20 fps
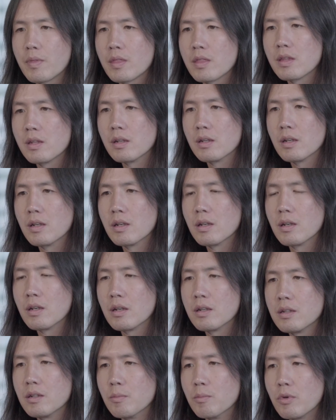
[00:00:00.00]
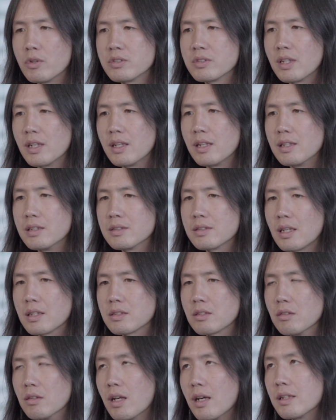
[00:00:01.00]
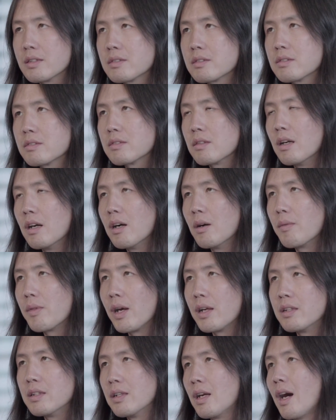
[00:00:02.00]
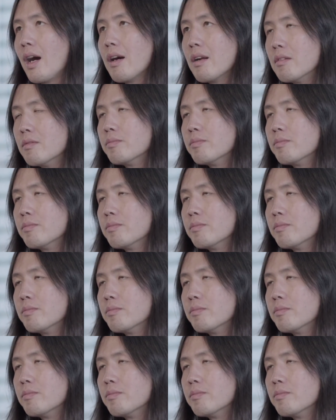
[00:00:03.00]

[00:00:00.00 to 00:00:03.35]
the Mercedes SLS that he had,